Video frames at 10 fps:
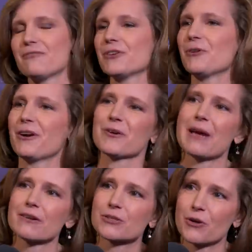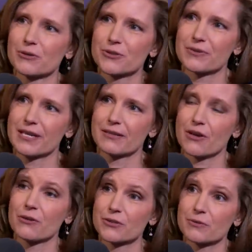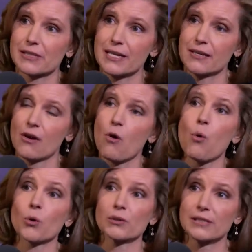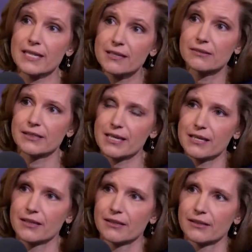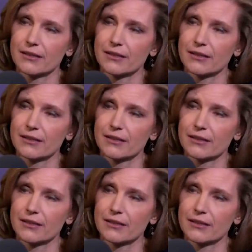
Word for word: it no longer matters culturally or legally,